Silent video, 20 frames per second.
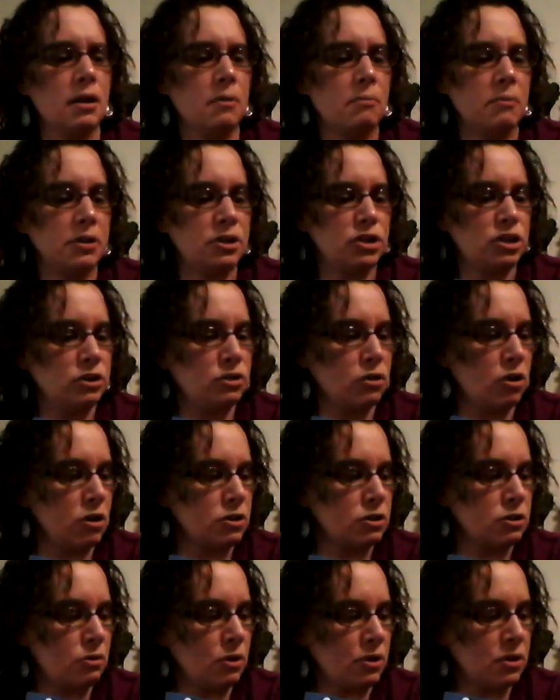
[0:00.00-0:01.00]
but she's
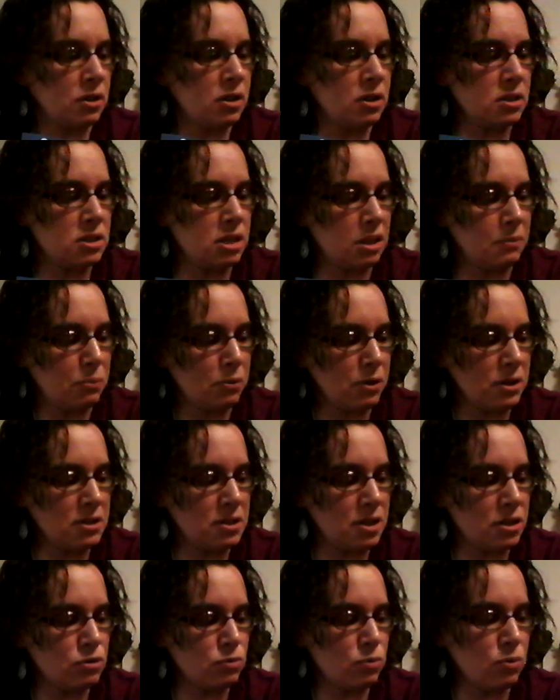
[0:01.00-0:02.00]
also on the Disney
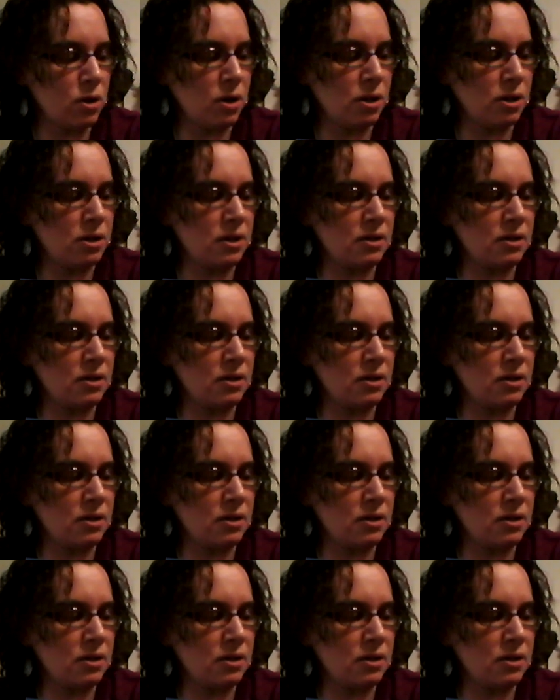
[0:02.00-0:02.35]
Princess one,